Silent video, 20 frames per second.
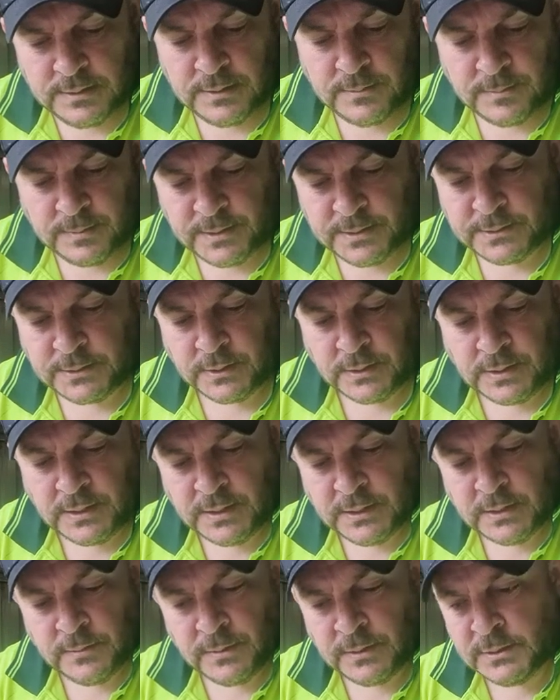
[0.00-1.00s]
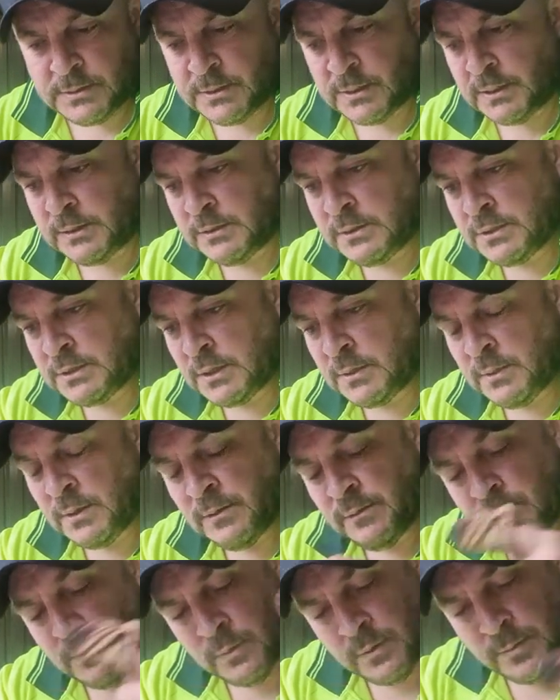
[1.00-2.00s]
But that's okay, because I can just go
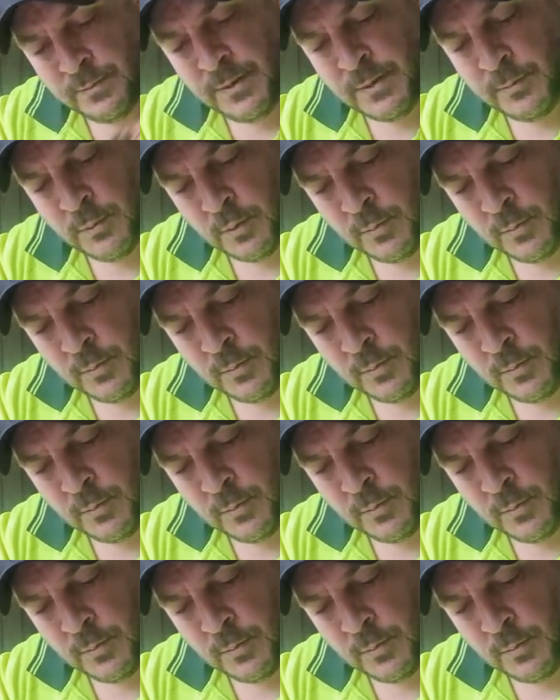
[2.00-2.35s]
over it with a bit more